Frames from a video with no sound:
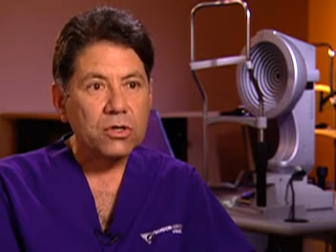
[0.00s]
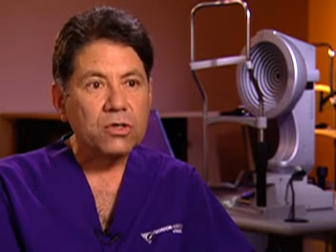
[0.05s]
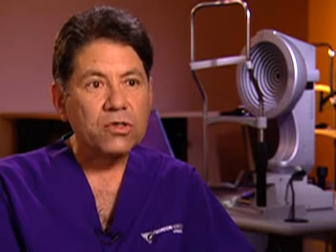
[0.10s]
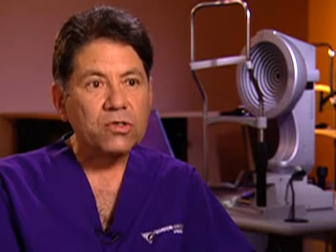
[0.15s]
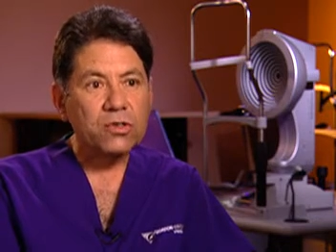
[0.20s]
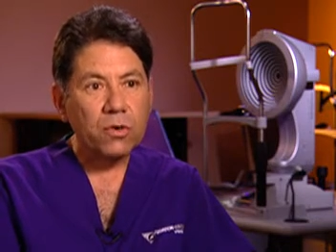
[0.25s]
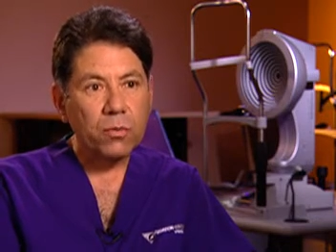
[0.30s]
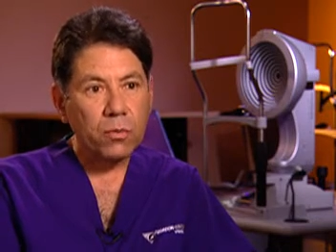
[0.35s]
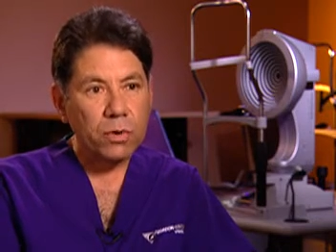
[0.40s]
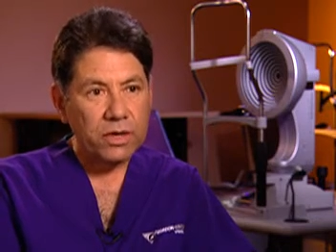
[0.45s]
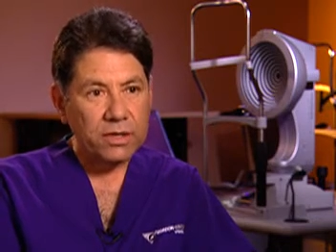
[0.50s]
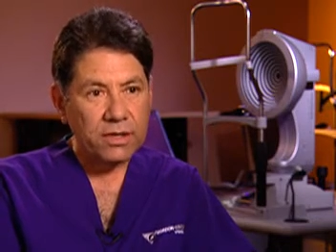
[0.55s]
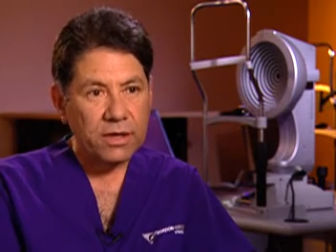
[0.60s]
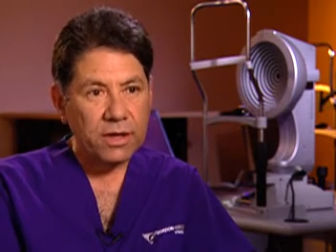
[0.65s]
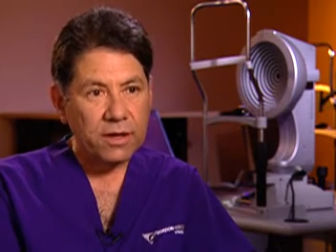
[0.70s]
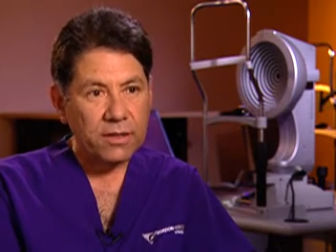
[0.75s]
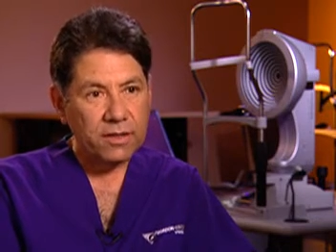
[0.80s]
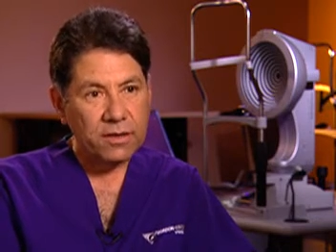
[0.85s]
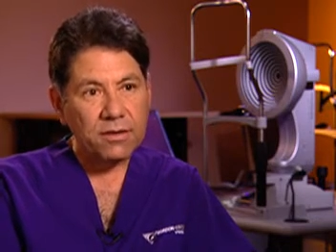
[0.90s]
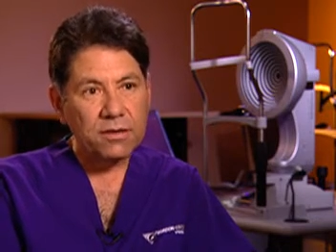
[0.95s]
So we
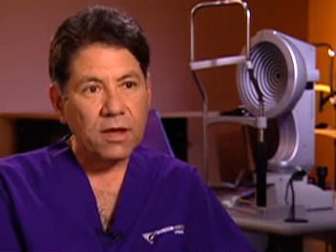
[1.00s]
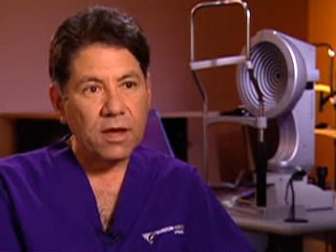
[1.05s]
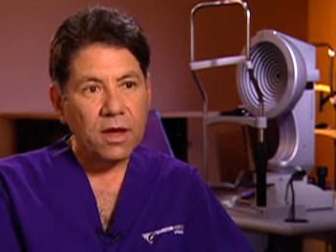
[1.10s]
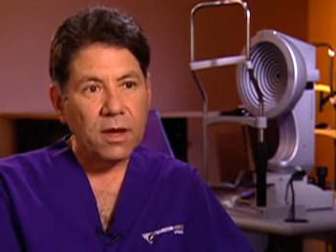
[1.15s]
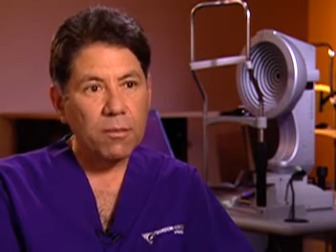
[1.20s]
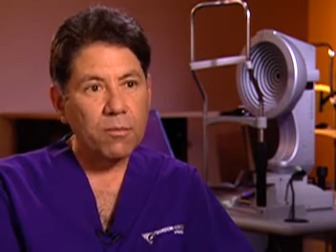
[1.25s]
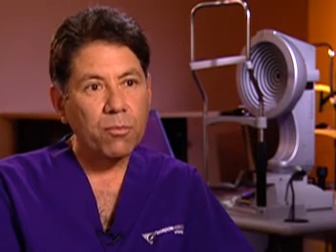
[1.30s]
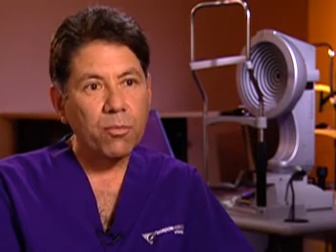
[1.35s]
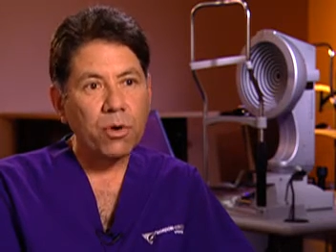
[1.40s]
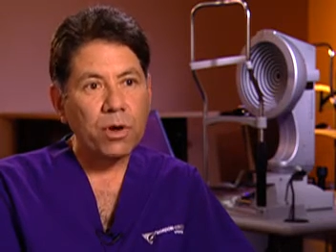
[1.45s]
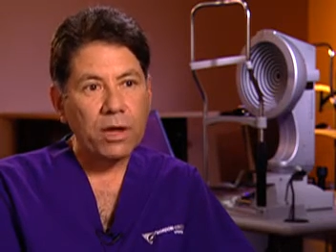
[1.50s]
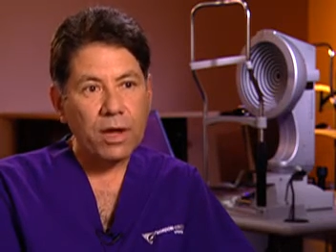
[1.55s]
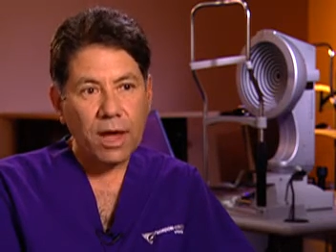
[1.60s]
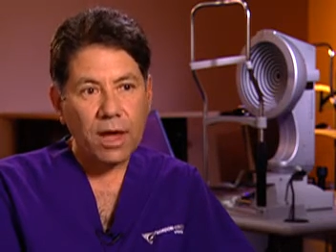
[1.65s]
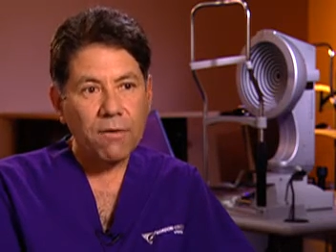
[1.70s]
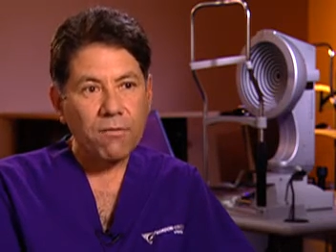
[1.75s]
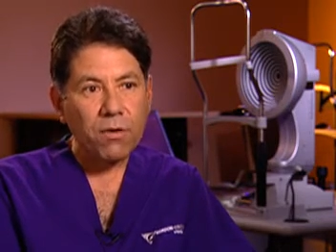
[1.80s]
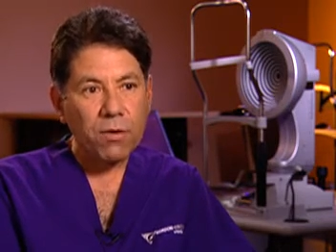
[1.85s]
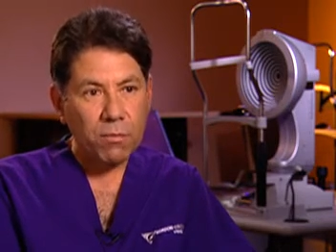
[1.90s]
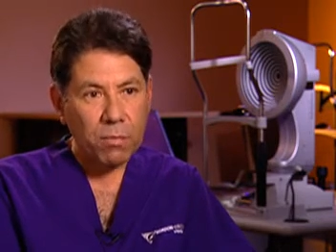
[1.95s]
take the time, bring
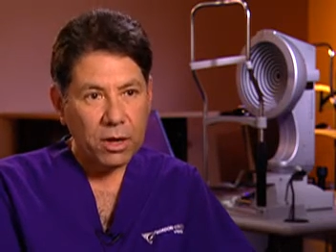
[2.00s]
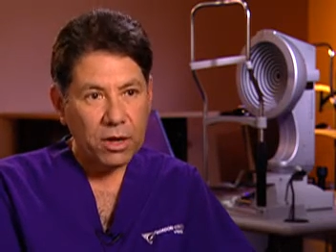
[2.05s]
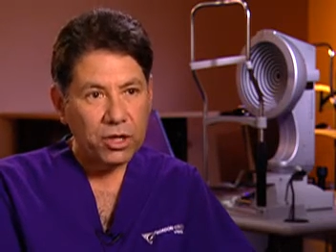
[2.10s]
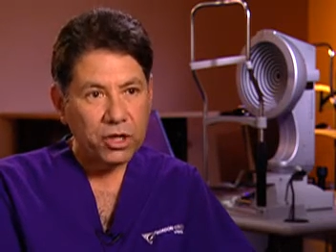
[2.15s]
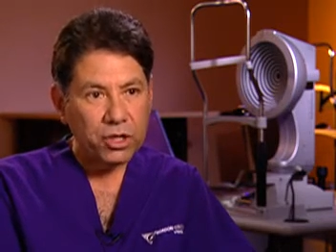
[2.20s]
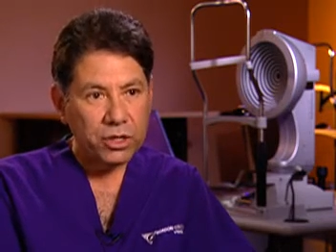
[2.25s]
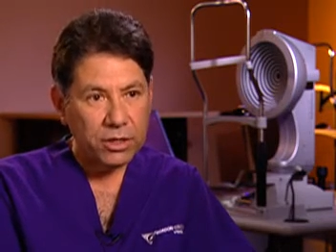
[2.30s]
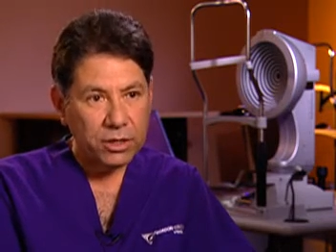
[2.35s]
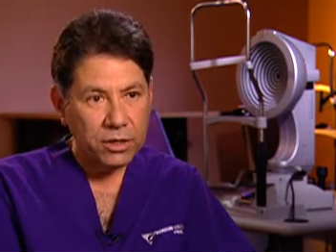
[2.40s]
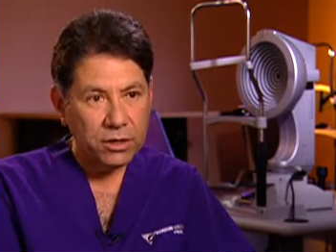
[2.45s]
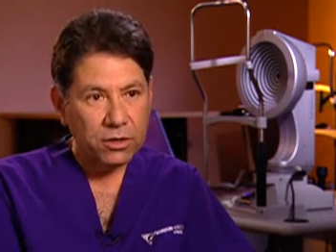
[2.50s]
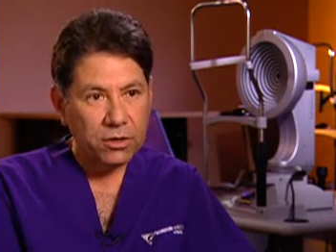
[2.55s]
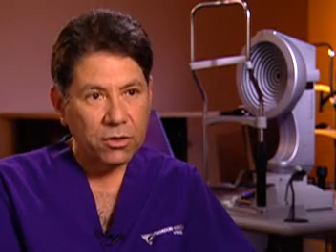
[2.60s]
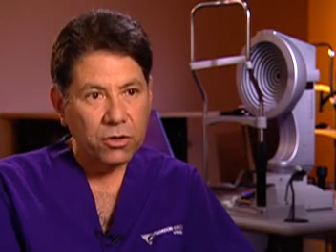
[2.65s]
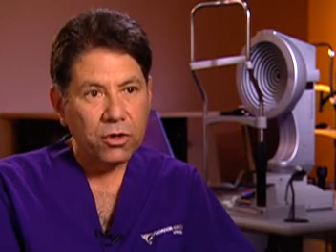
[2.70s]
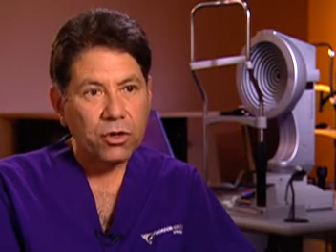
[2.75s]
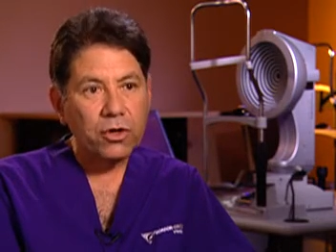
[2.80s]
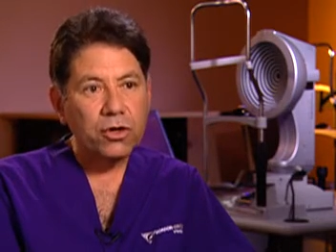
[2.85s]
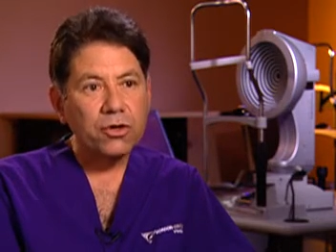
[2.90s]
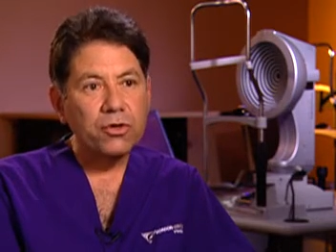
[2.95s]
every patient
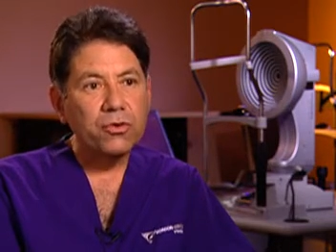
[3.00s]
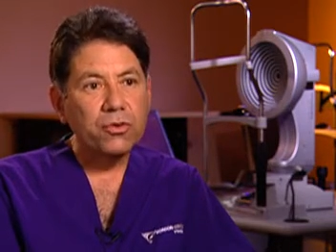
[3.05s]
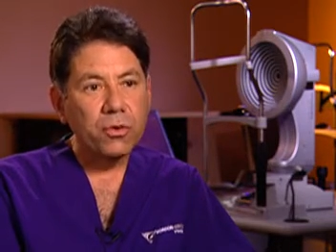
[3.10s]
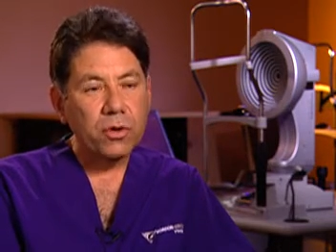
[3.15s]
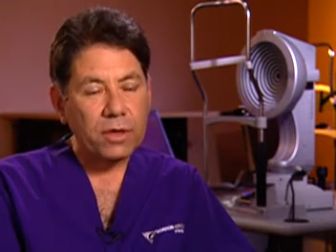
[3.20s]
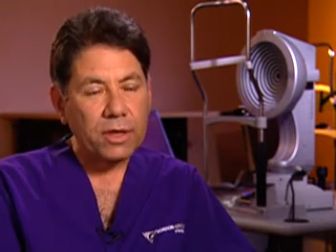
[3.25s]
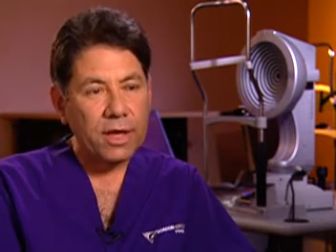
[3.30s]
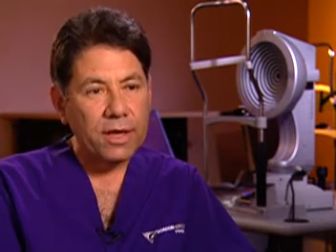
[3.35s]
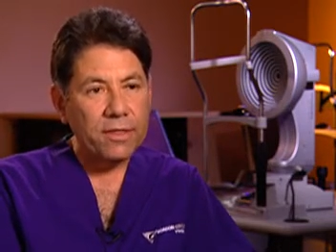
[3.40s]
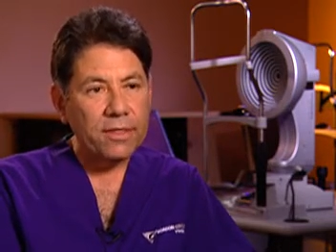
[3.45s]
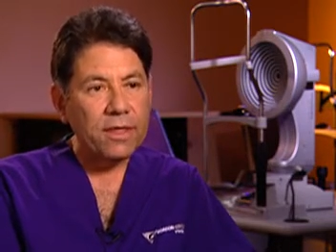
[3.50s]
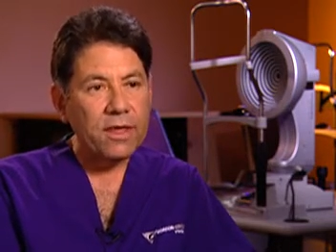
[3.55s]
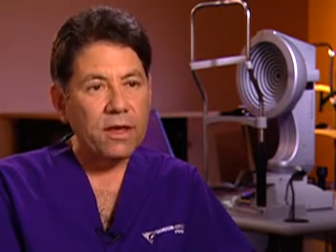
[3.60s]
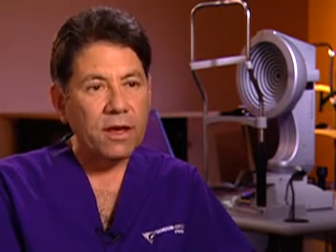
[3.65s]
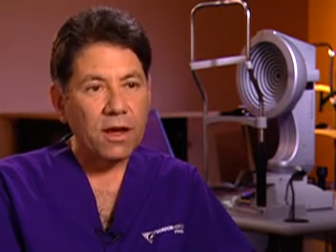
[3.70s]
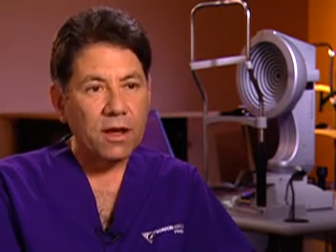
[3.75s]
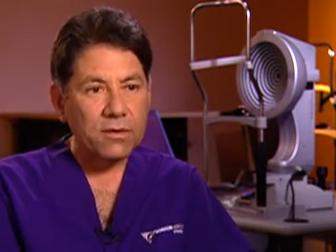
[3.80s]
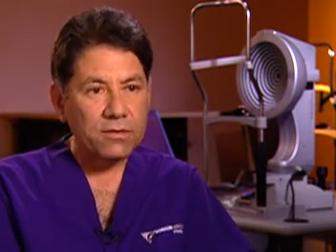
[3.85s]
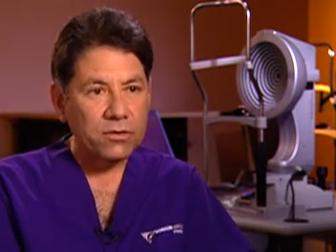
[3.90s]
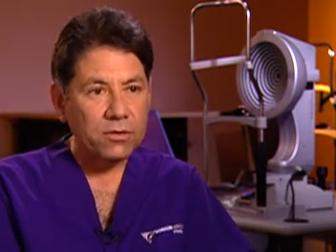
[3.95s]
in, do a lengthy
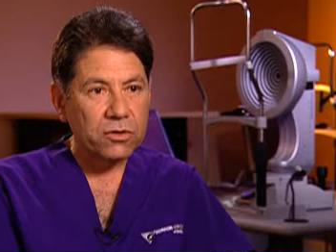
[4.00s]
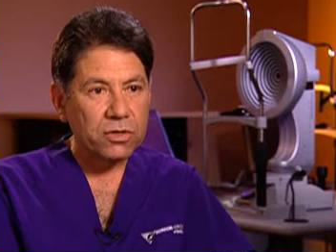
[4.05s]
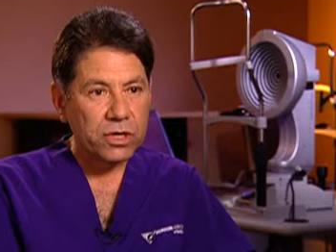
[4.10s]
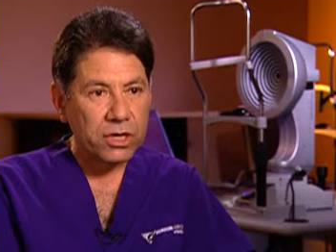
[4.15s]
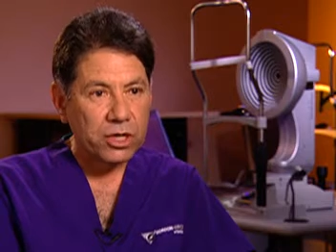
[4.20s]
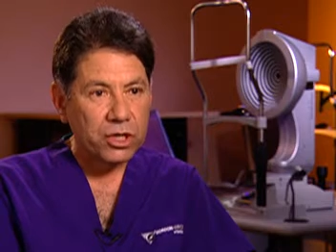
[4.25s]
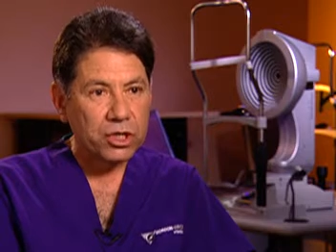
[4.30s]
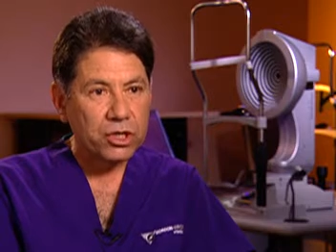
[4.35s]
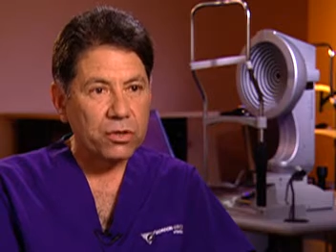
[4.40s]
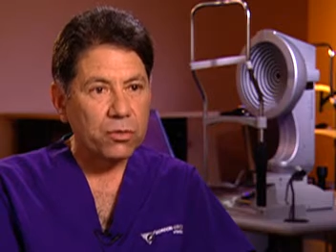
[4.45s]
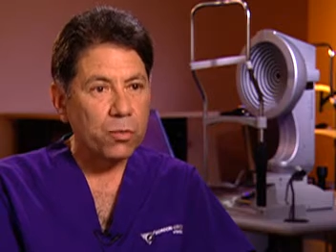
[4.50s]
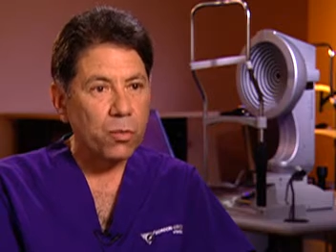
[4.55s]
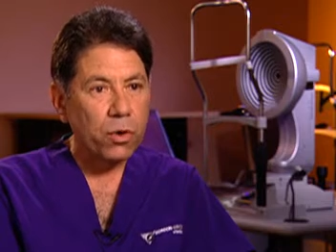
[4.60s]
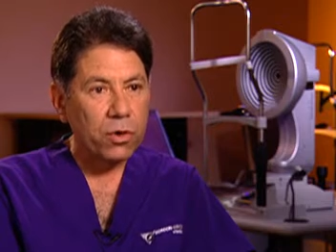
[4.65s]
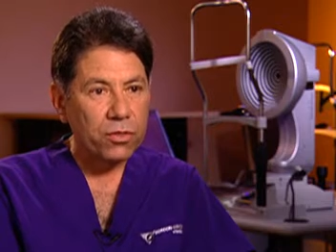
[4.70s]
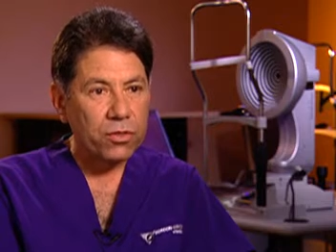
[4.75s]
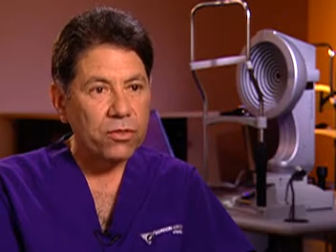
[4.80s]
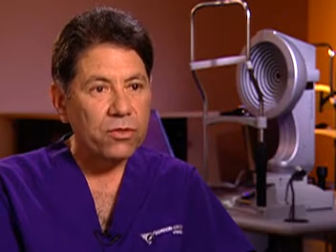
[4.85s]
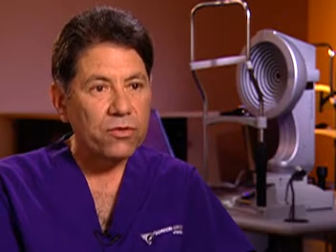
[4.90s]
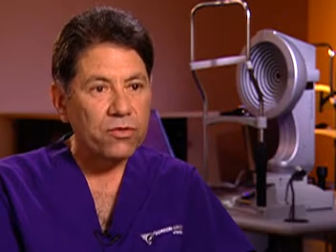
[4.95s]
consultation
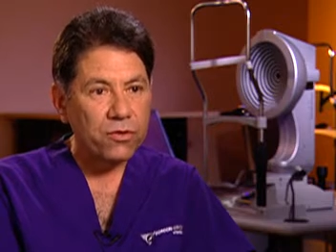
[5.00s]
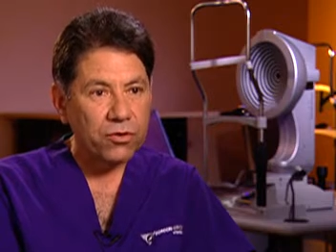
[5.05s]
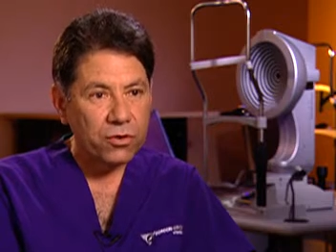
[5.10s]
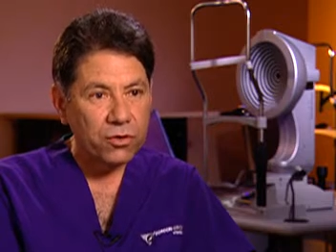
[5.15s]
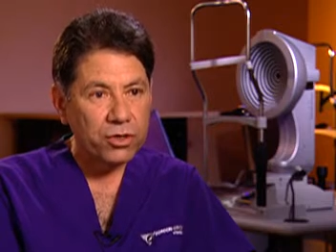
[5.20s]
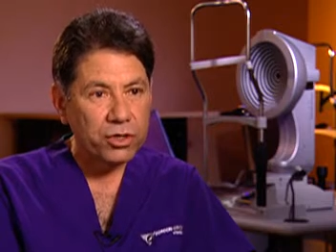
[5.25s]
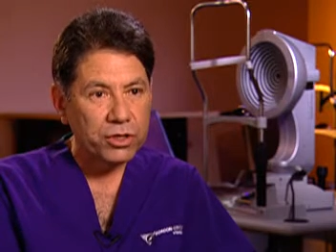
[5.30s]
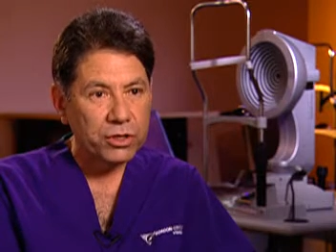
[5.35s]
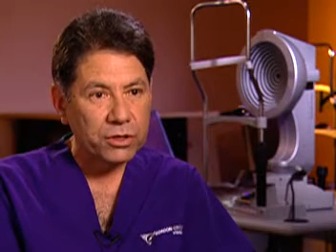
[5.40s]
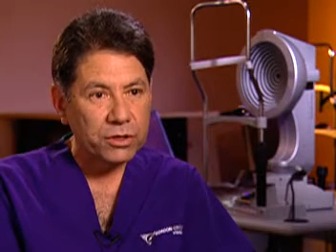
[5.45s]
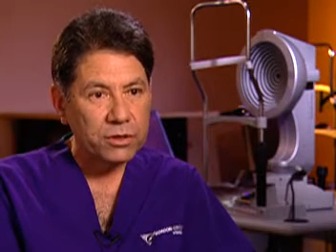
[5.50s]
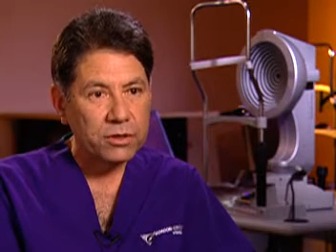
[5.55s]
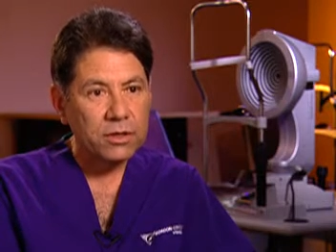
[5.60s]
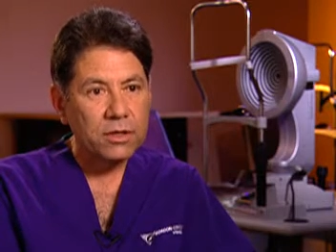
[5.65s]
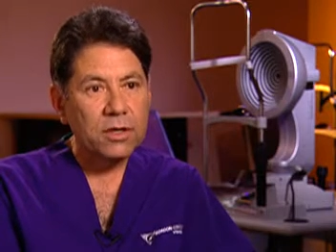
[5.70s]
with the surgeon,